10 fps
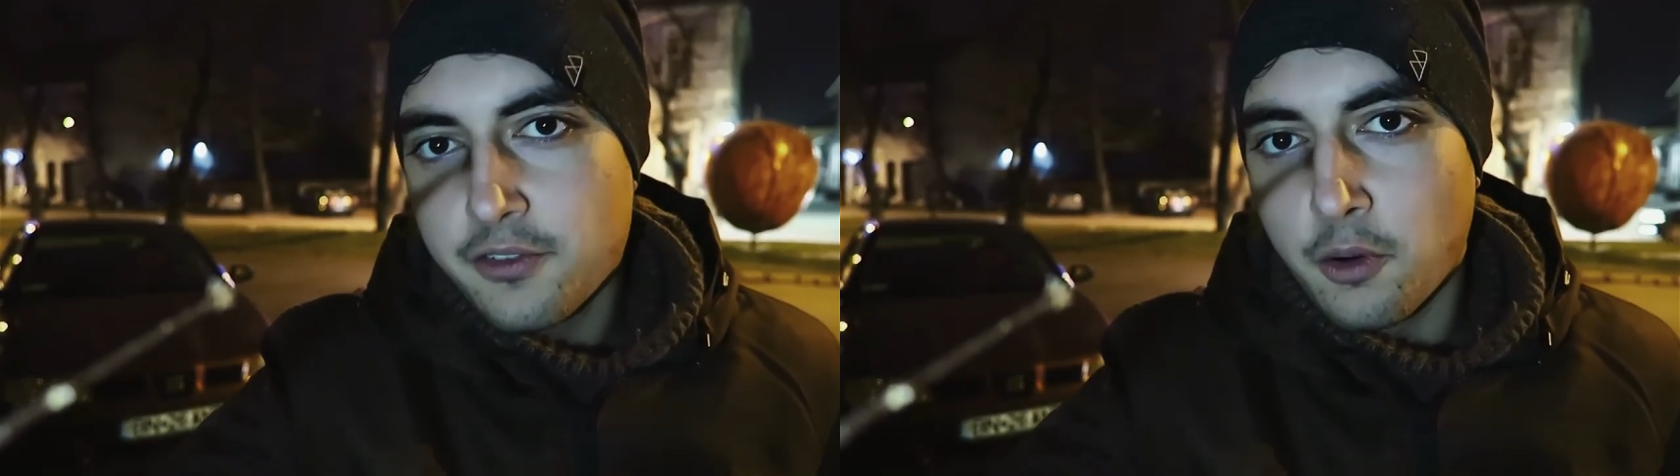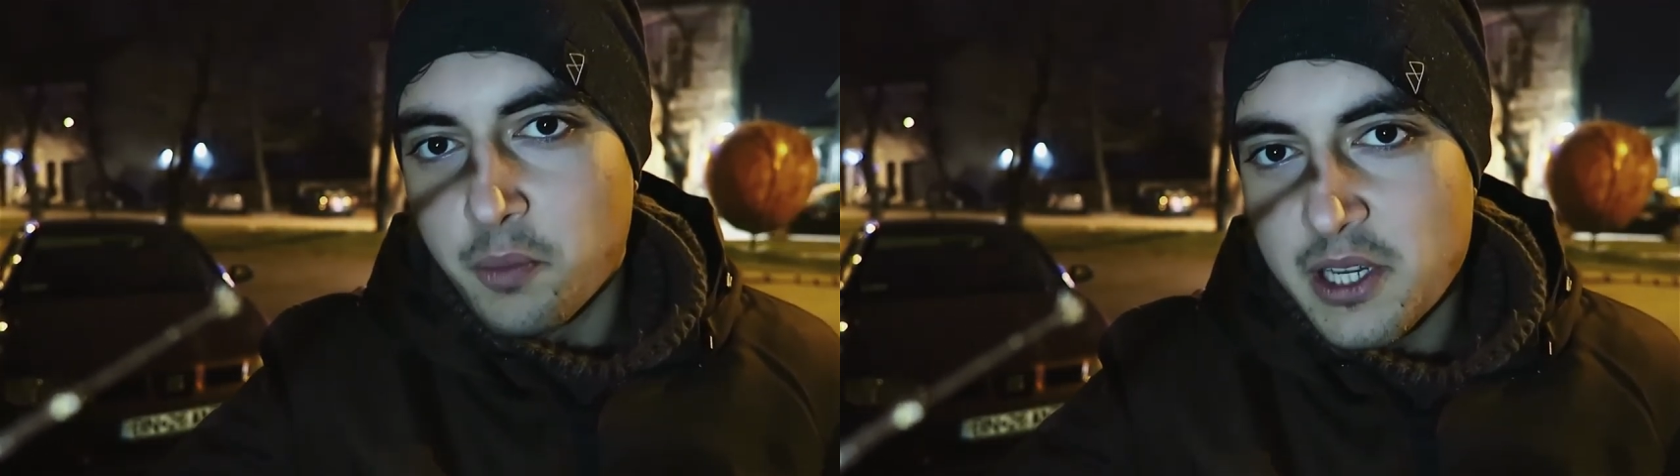
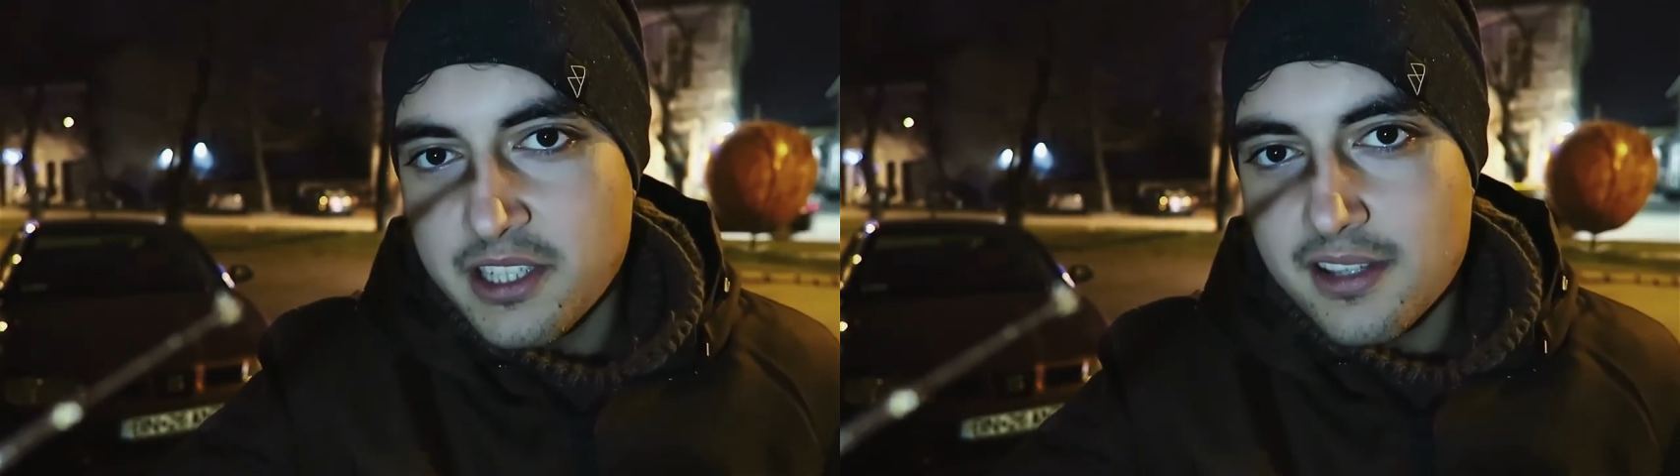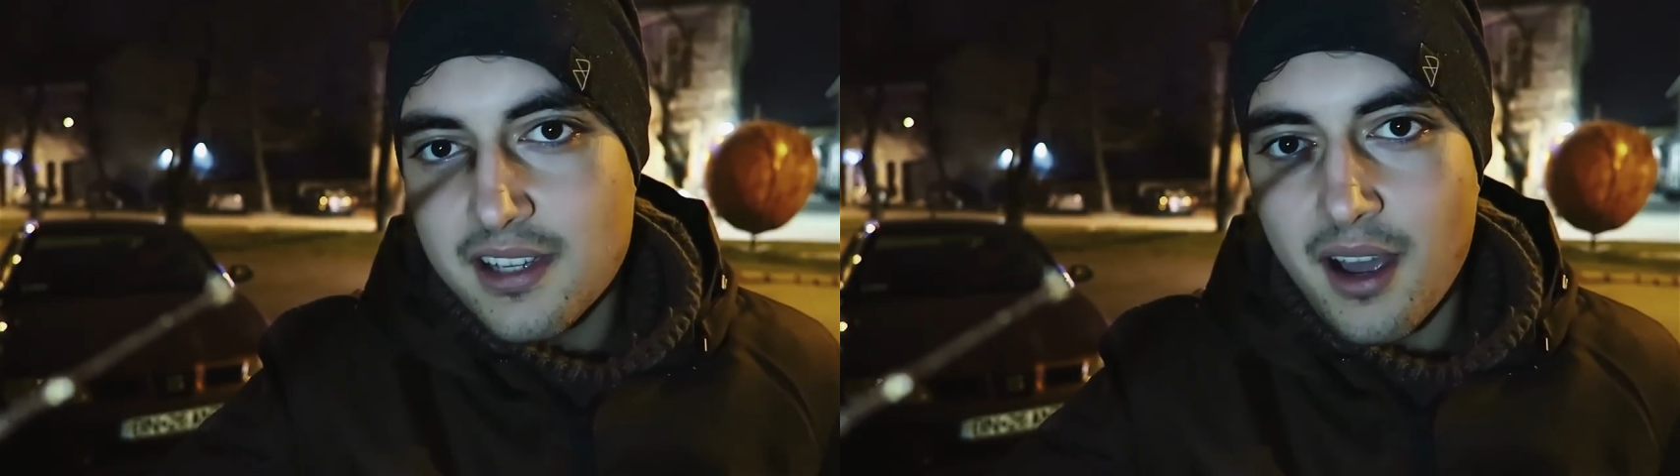from
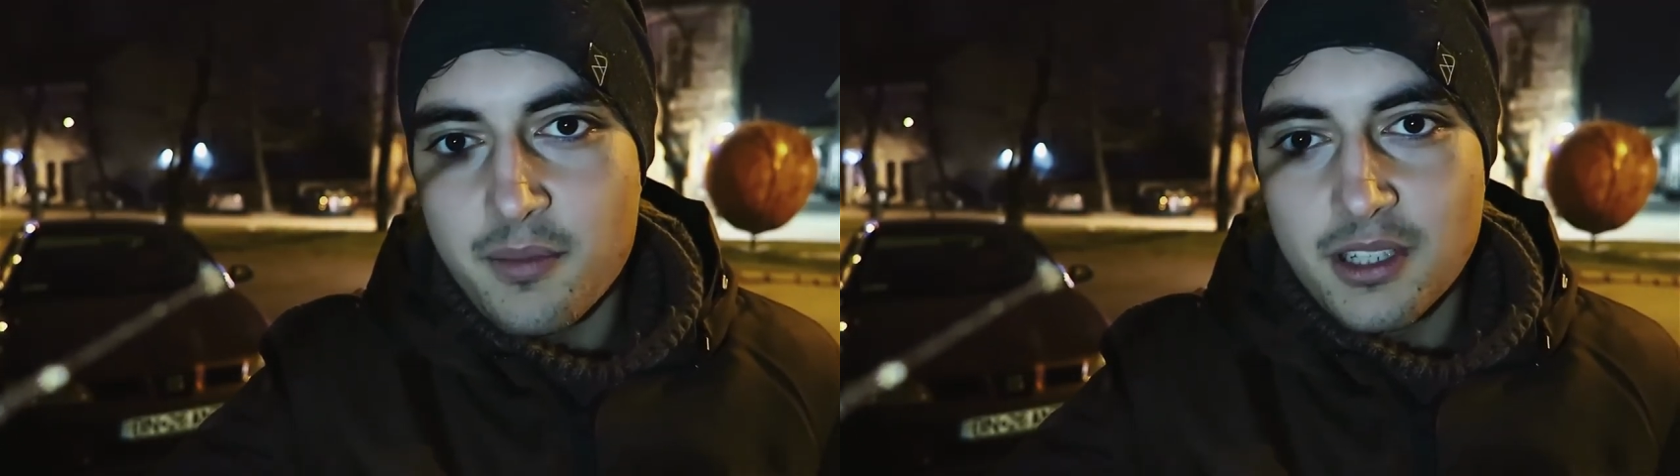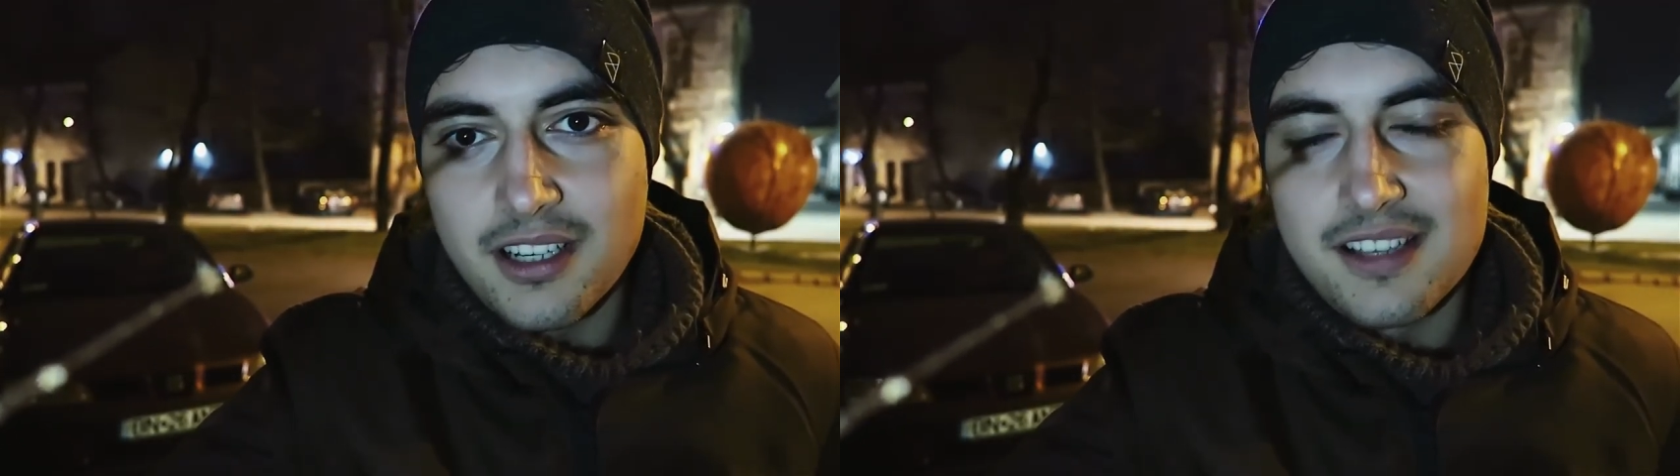Bistrica
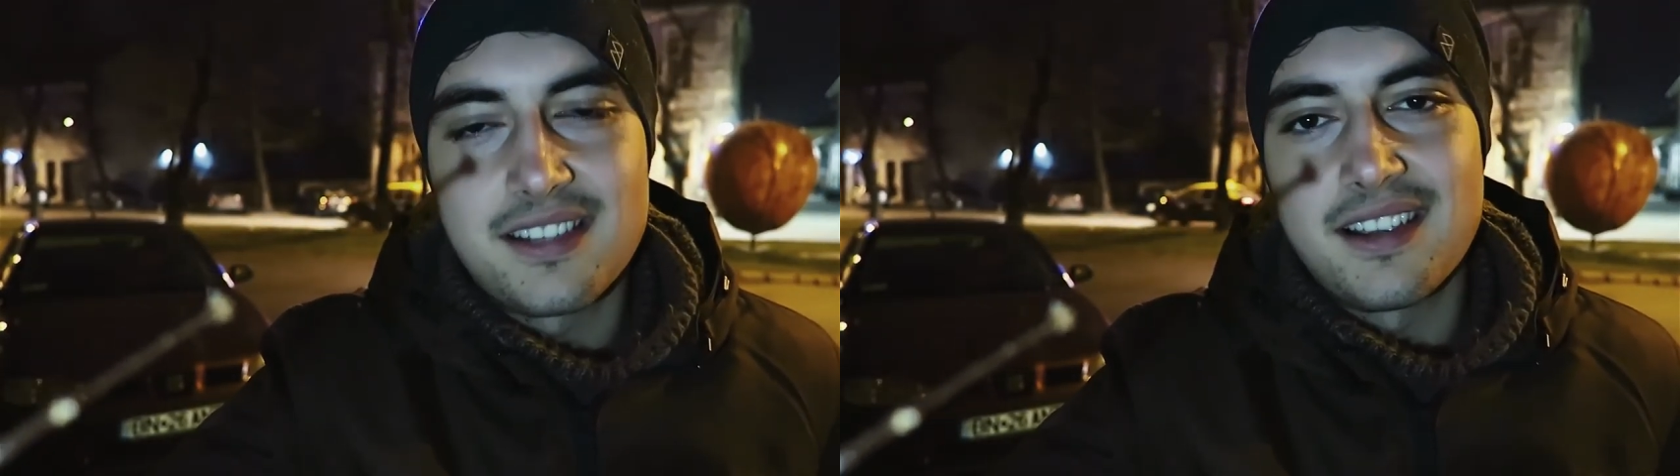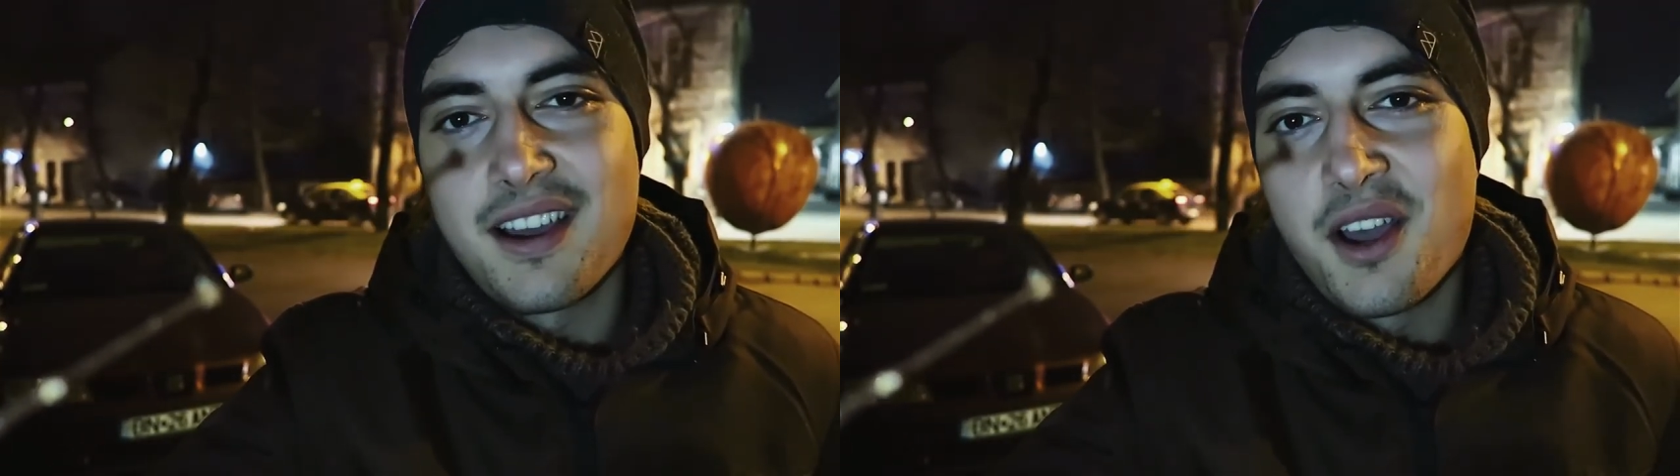
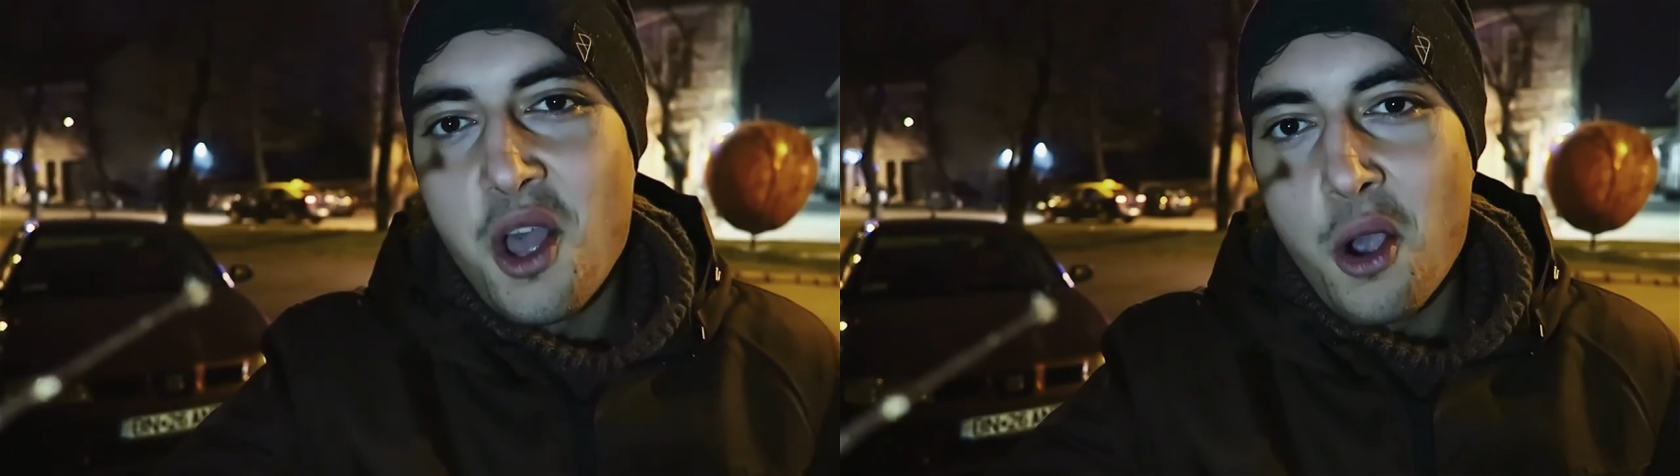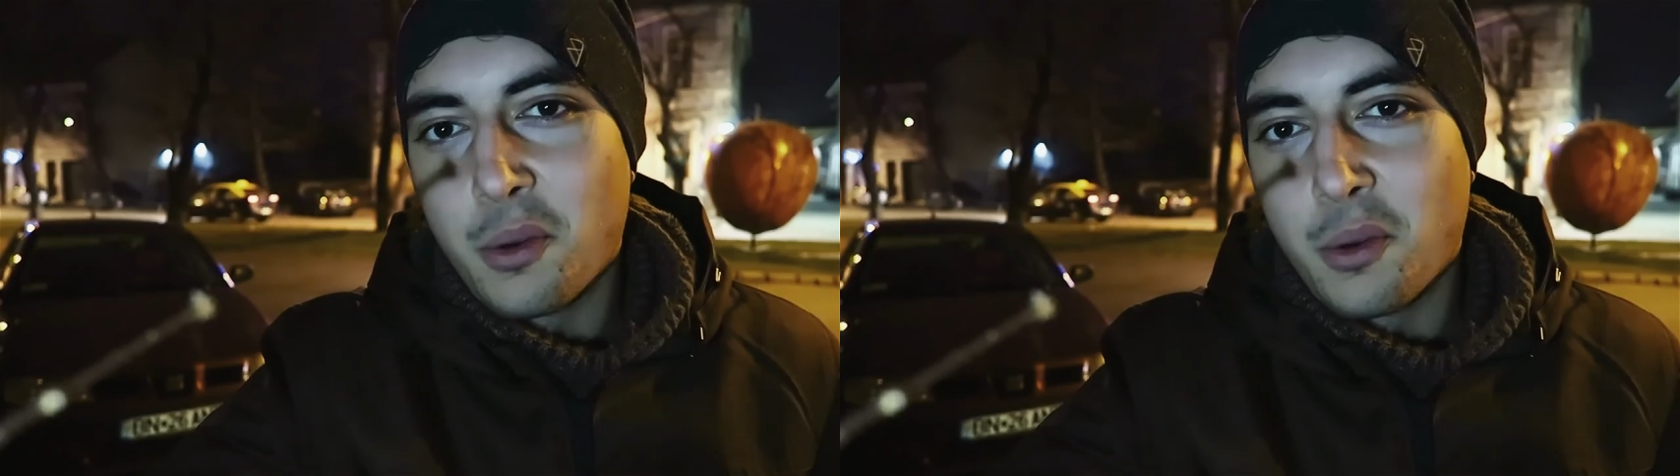because uh,